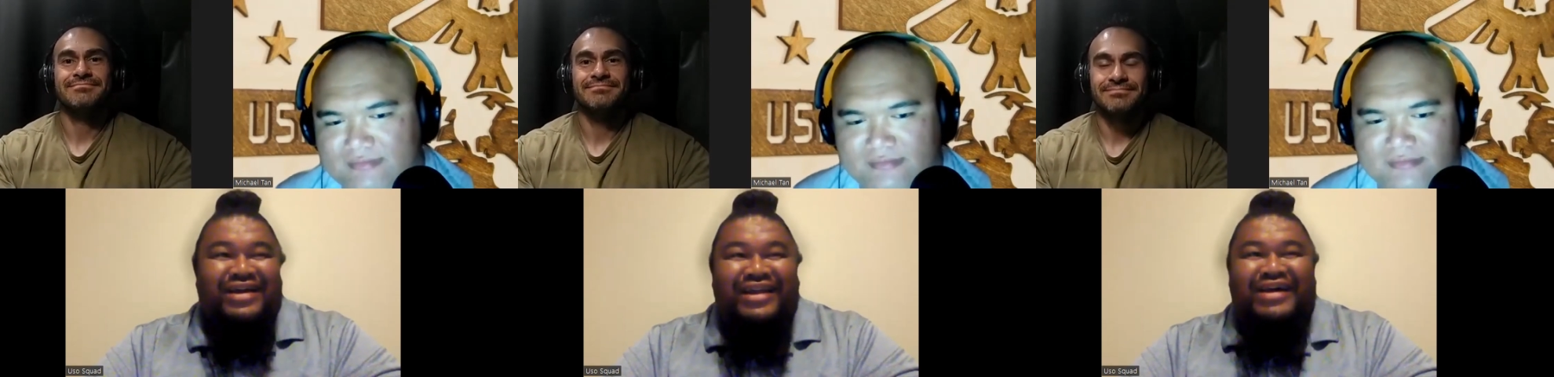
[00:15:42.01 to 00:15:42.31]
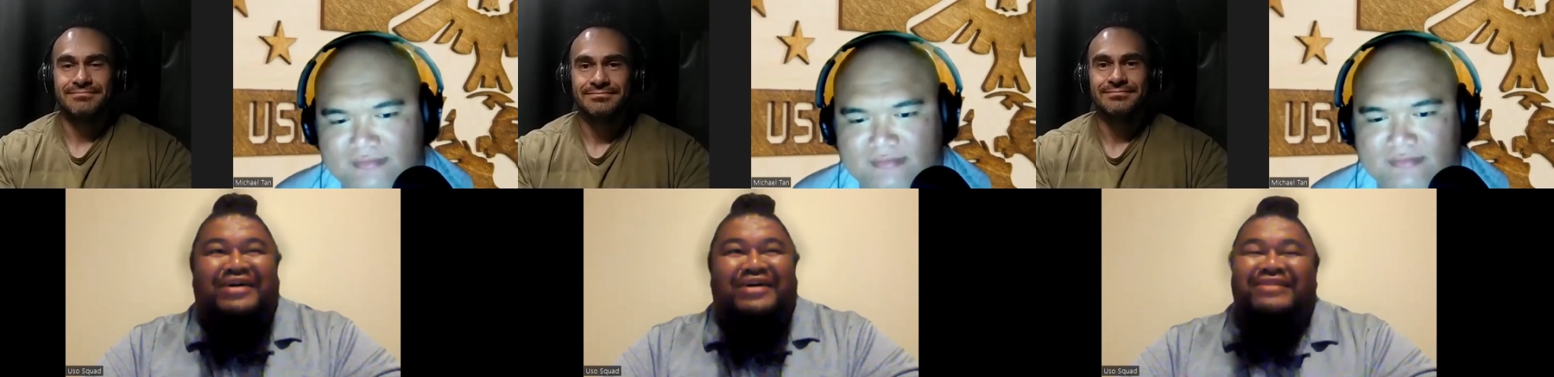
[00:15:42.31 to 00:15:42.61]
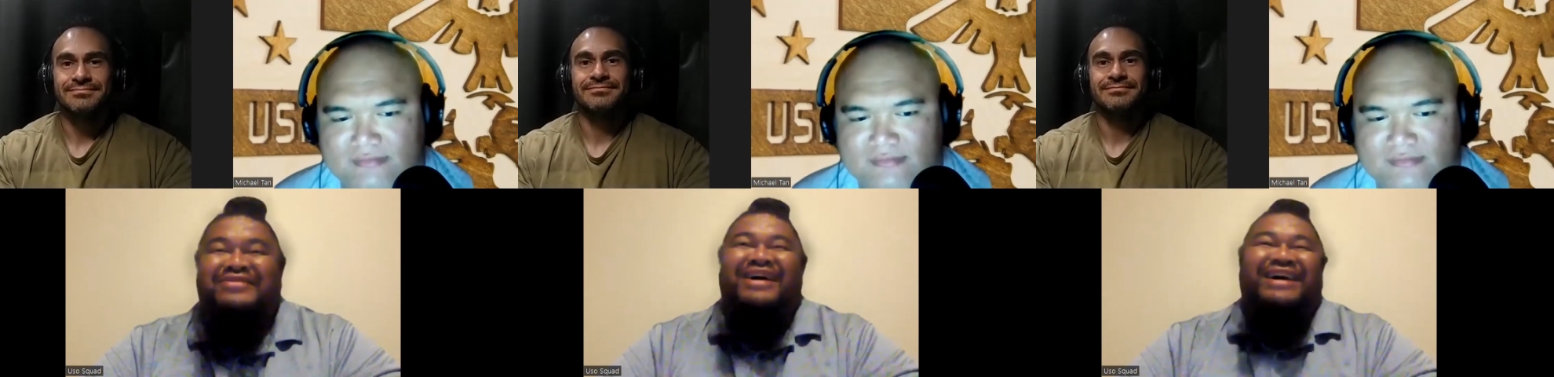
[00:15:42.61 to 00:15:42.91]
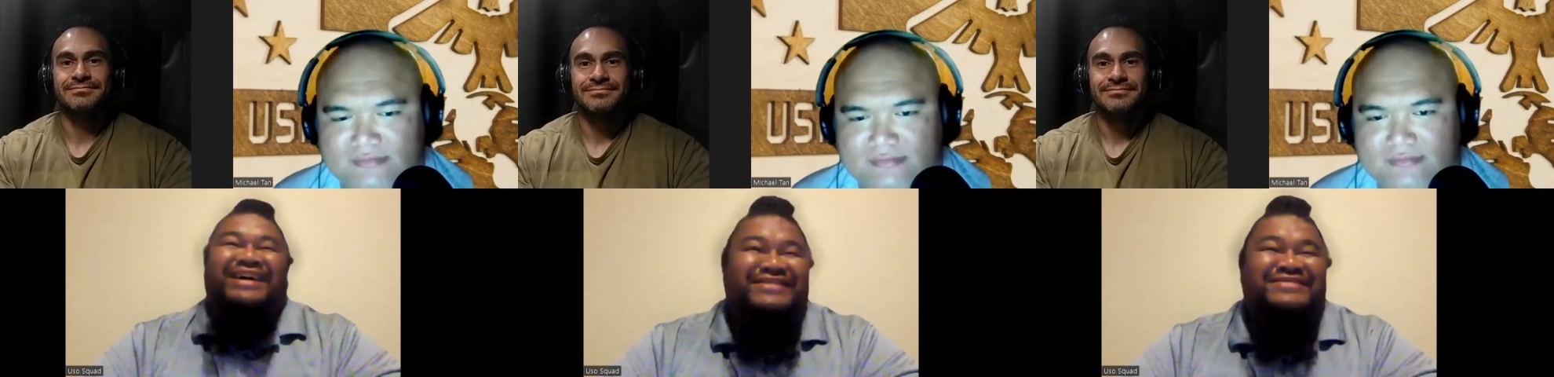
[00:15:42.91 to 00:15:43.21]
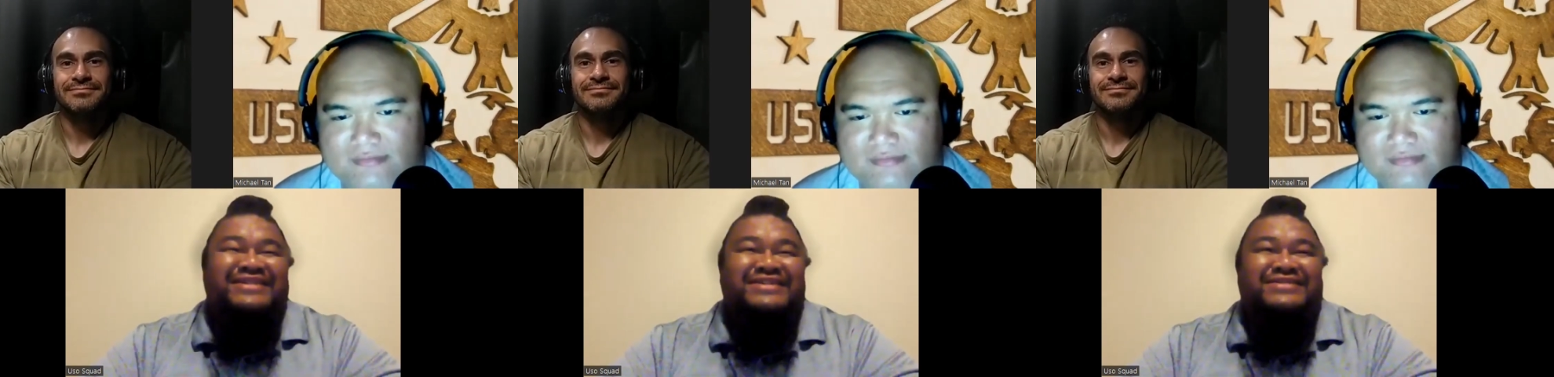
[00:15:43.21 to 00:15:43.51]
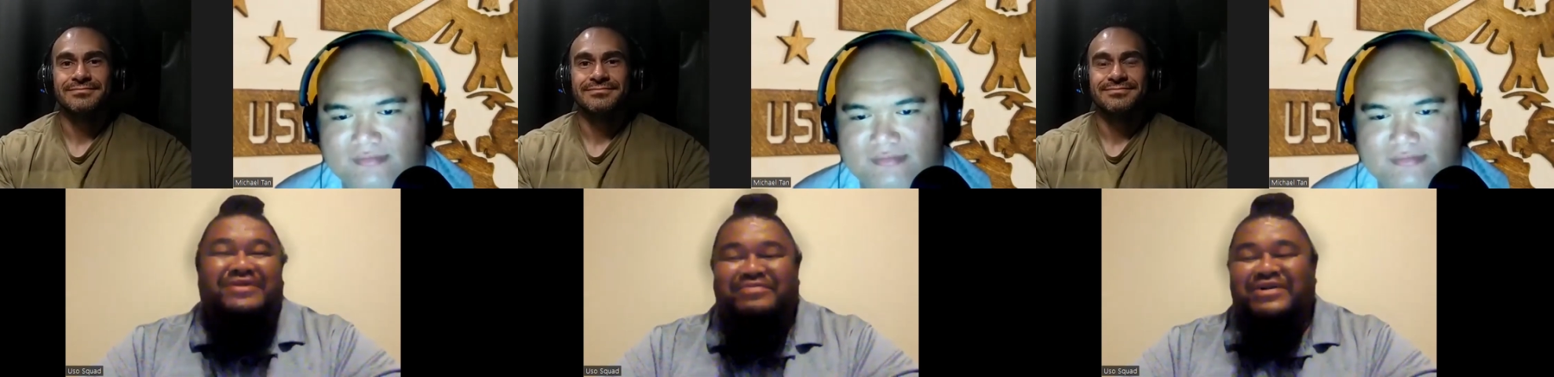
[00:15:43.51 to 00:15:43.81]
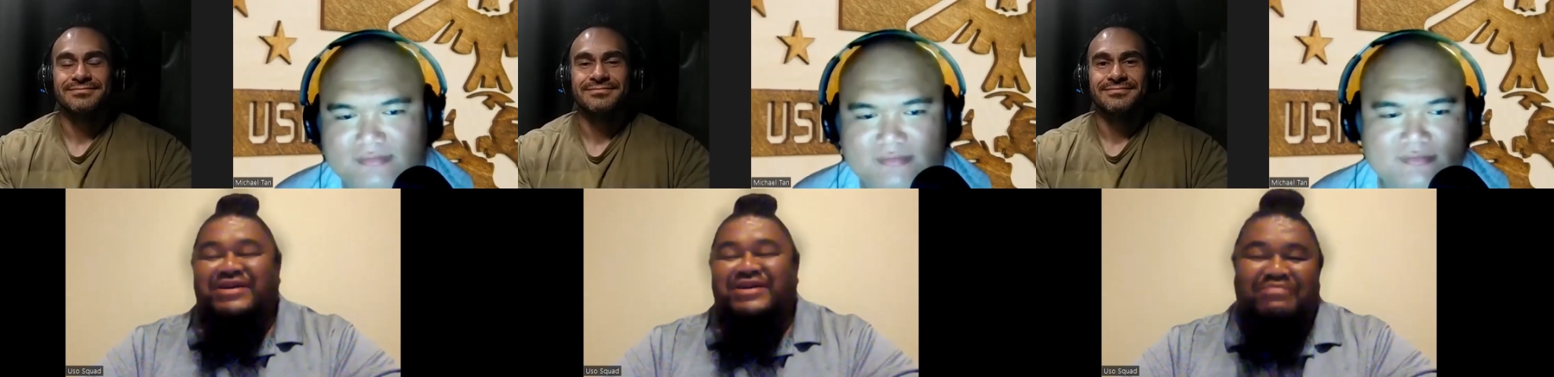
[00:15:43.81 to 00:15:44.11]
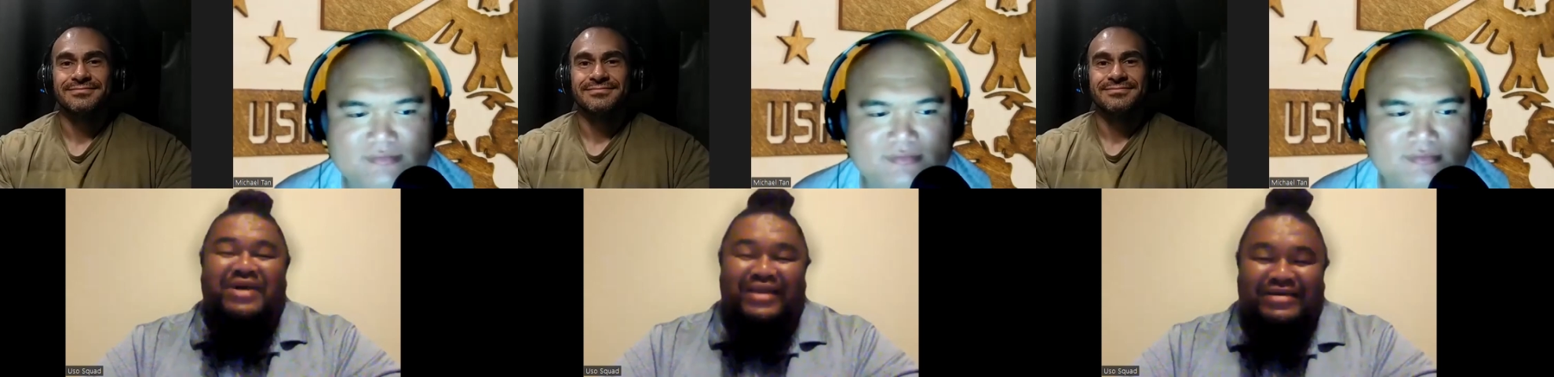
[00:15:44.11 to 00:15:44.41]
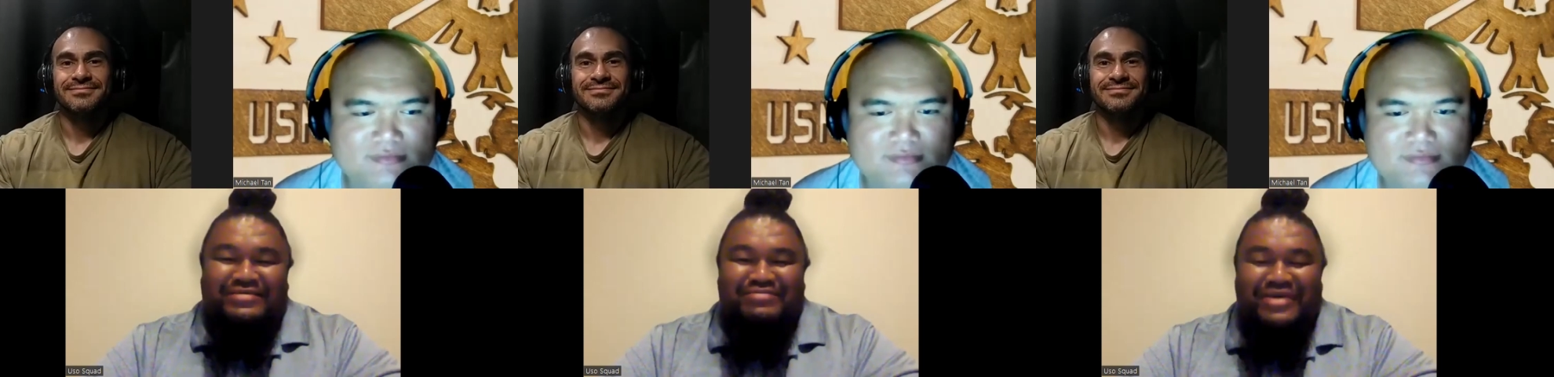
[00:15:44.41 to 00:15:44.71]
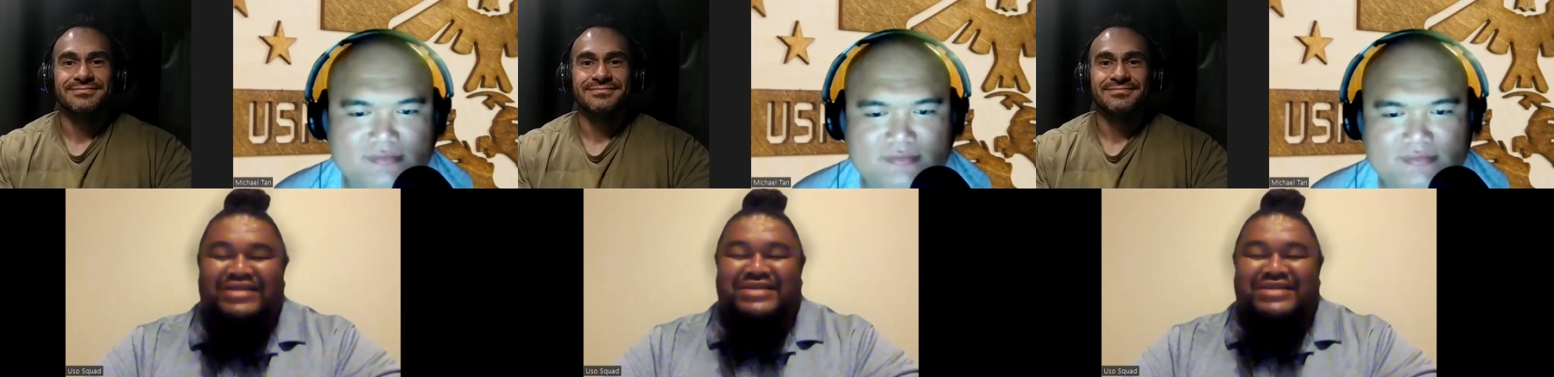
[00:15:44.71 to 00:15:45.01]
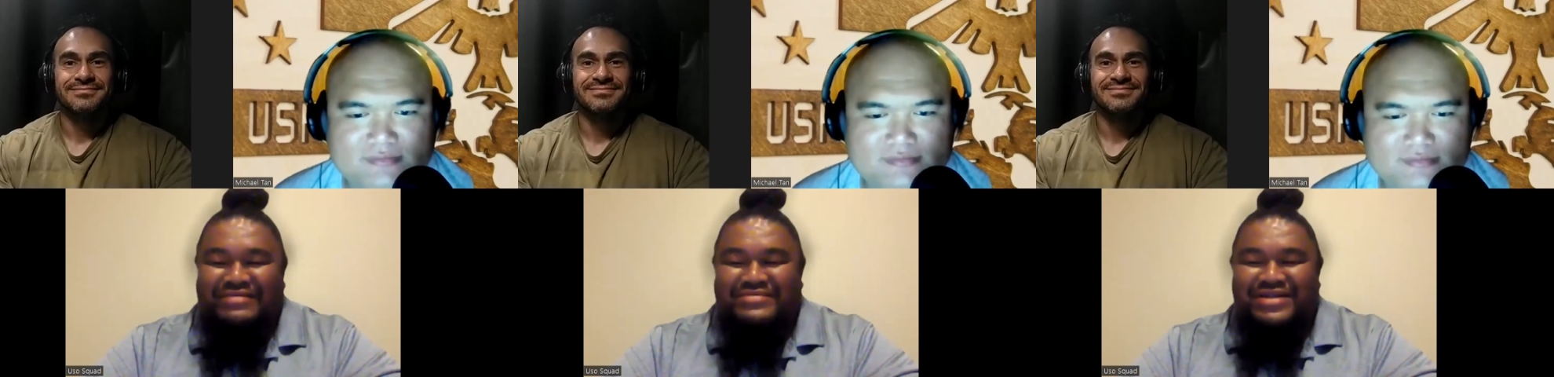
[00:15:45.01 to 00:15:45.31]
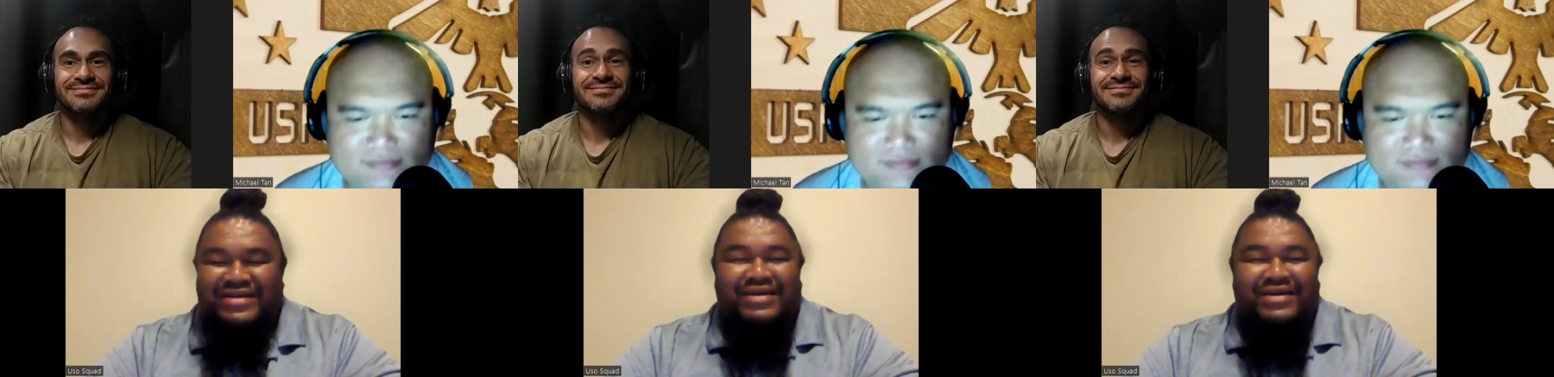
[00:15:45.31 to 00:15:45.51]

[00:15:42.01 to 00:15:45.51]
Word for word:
Speaker 1: Now, how do I know this? Well, because I made it many times.